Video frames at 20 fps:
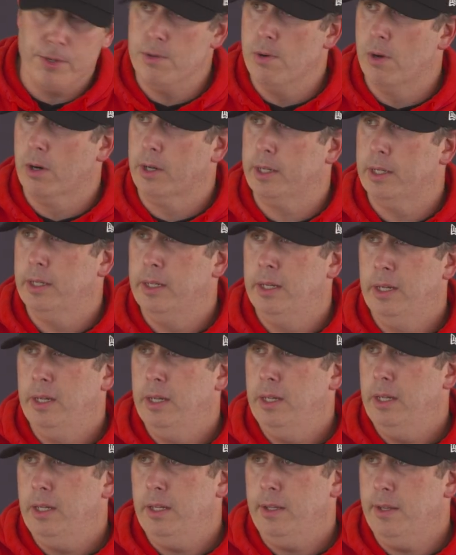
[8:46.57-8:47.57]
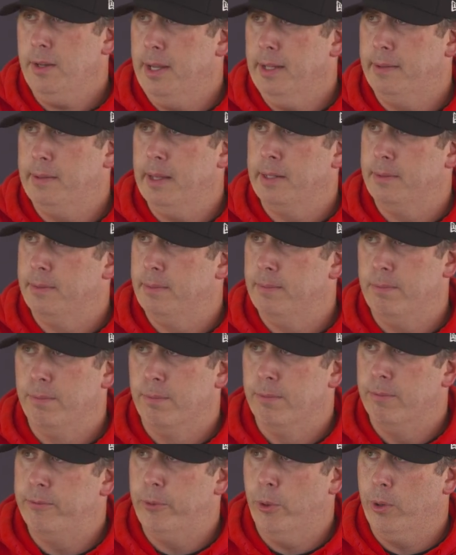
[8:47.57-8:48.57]
New York, you get that
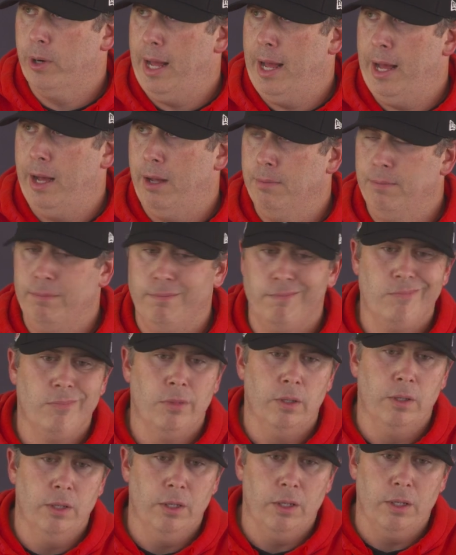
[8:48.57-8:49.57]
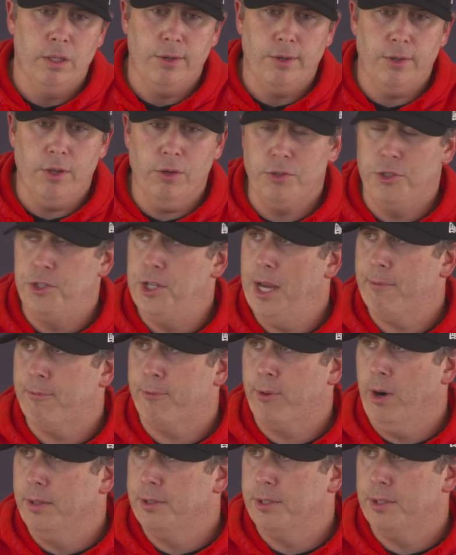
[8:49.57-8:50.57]
4 down, those jet
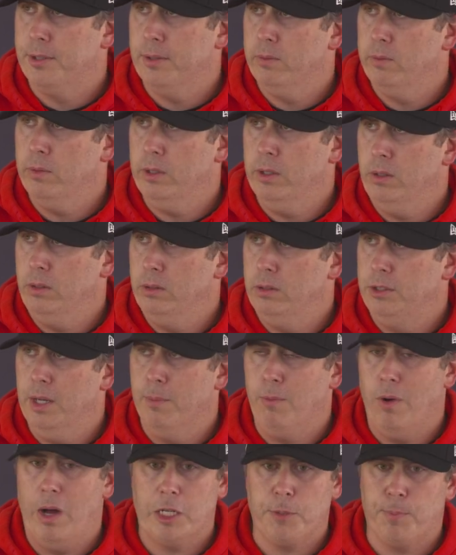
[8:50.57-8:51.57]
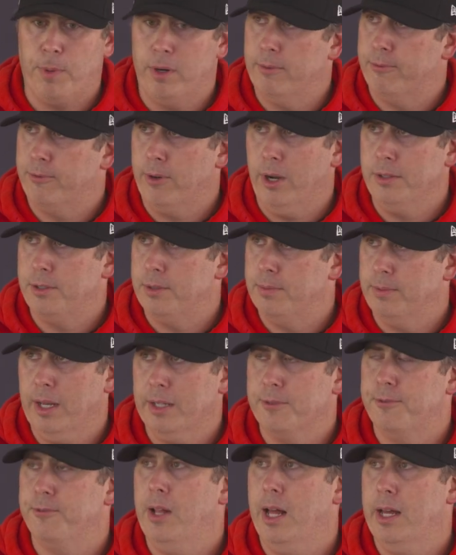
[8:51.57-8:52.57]
fronts, the old Jim Washburn fronts,
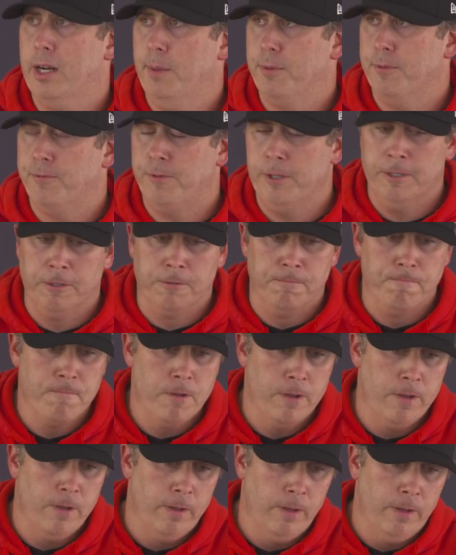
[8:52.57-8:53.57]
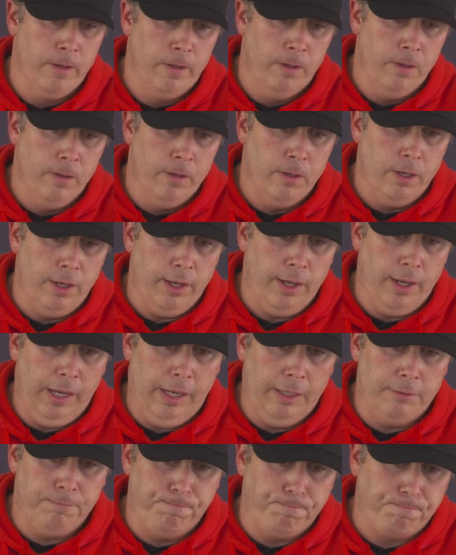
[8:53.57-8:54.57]
guys flying up the field.
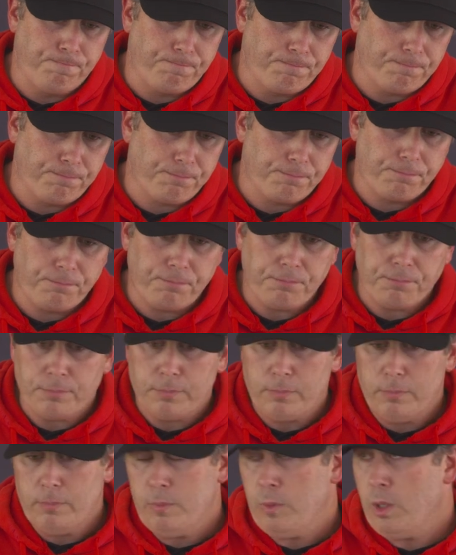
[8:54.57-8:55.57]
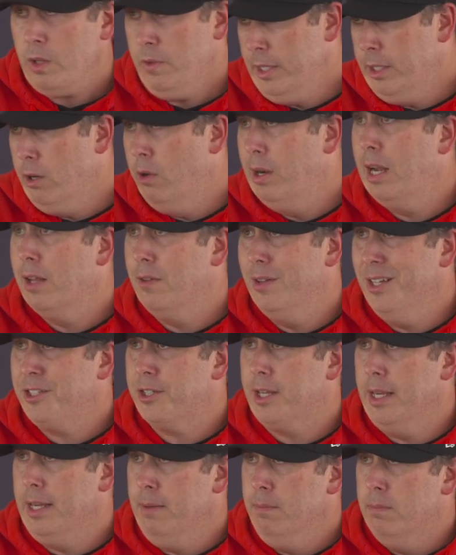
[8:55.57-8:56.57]
And you go down to this
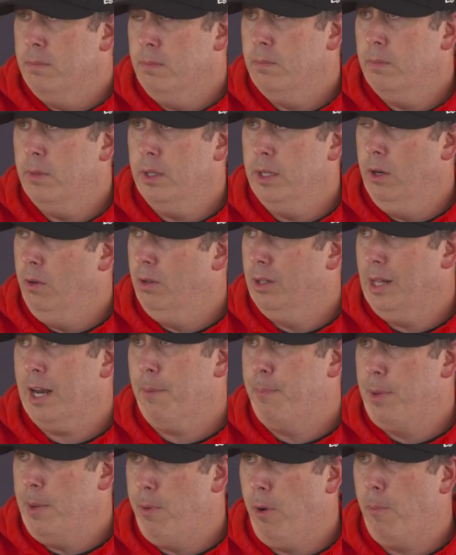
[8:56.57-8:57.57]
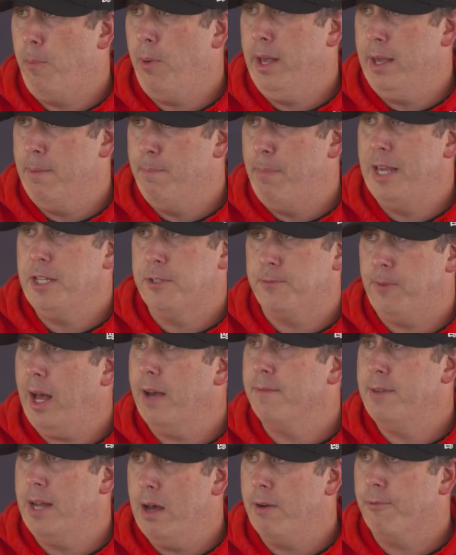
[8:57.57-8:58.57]
scheme, a lot of people are playing base
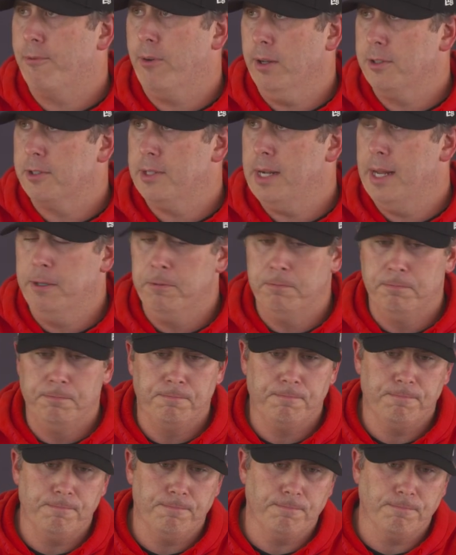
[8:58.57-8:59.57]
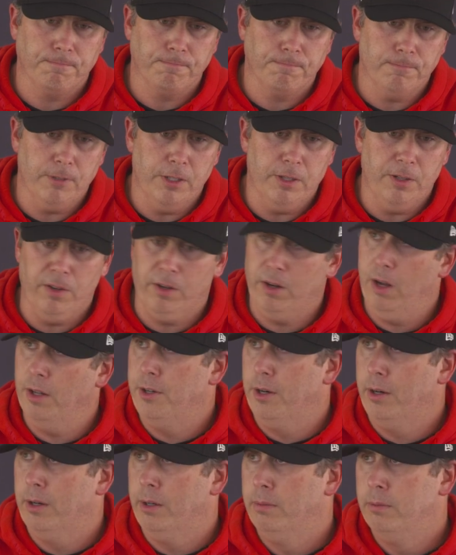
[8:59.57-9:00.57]
5 down fronts now, whether they're
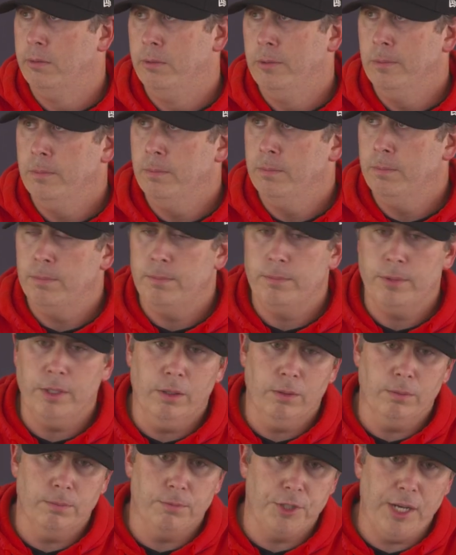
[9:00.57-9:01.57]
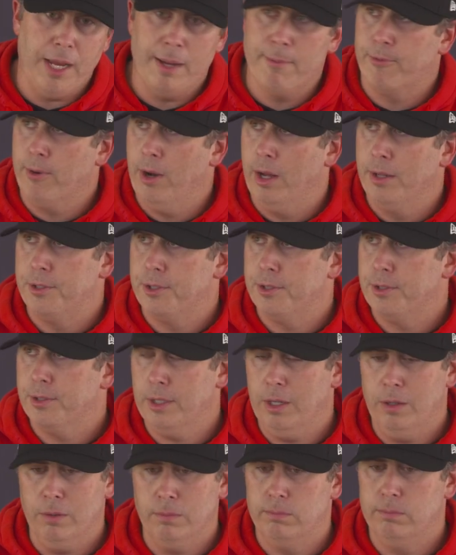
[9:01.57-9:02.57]
under, jam fronts,
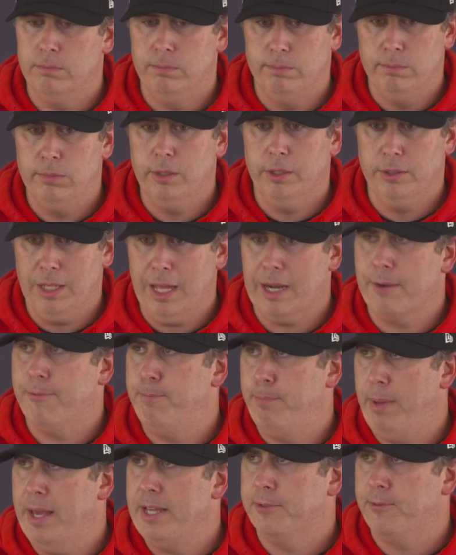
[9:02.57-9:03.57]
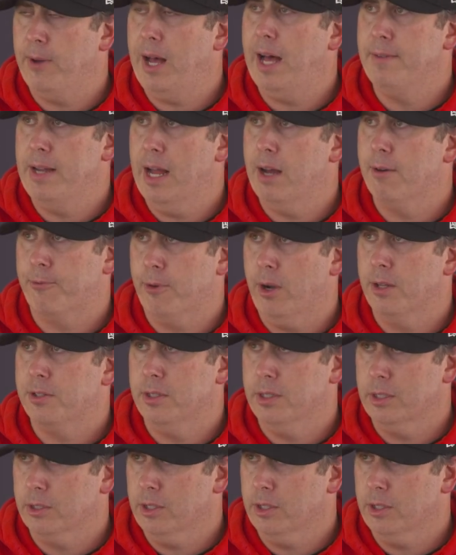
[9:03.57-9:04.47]
there's a lot of base 5 down fronts in